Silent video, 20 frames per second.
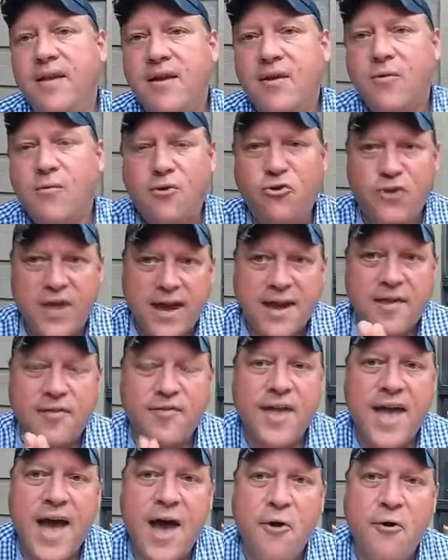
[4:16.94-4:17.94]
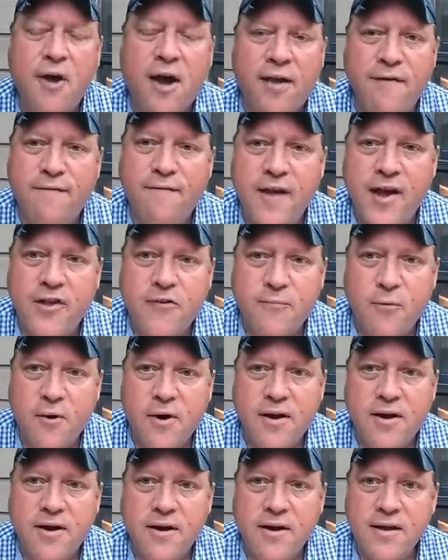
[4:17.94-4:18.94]
Well, check us out on
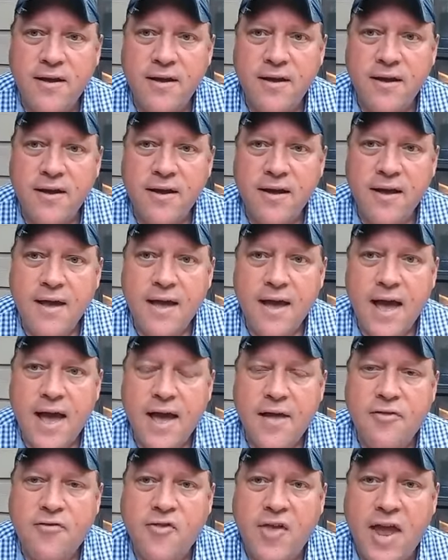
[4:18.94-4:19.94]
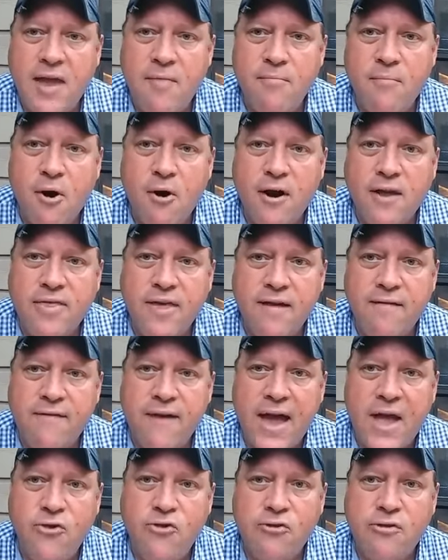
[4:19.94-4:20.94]
Facebook, St. Mark the
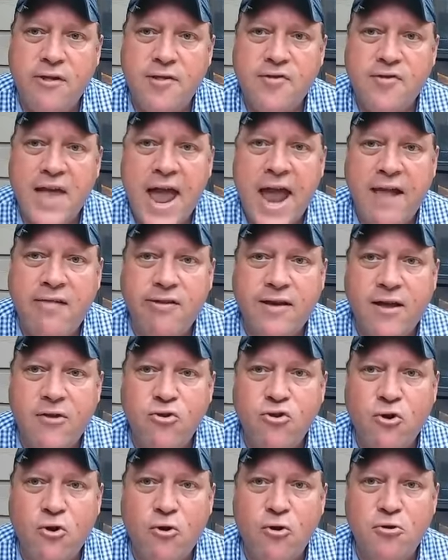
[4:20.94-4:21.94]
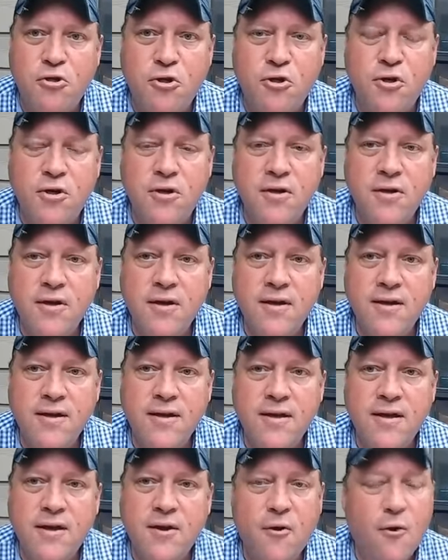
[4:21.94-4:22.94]
Evangelist Anglican Church,
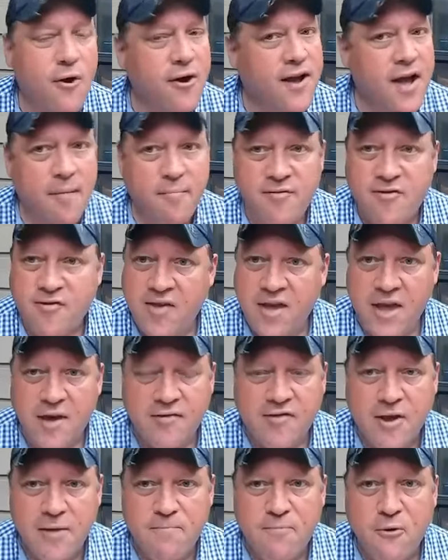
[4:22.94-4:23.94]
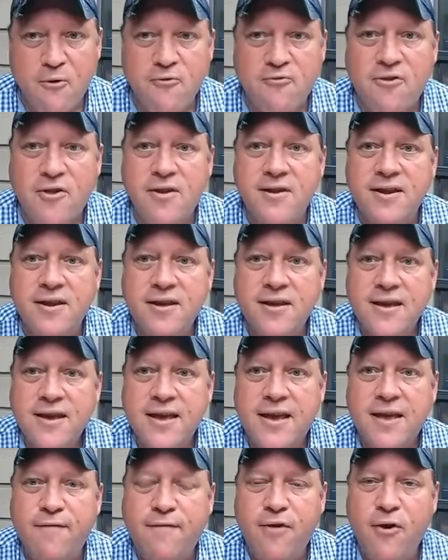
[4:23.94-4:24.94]
or come see us in person
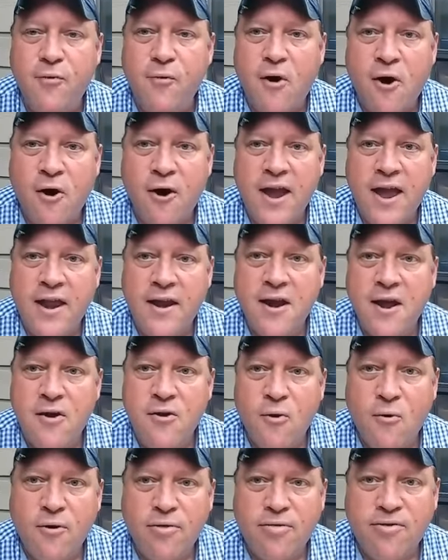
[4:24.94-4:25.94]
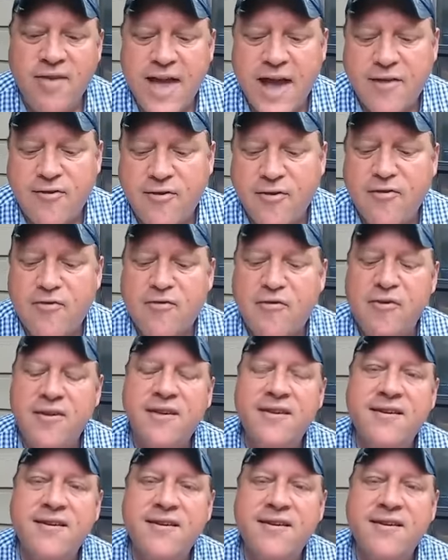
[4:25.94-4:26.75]
if you are in North Texas.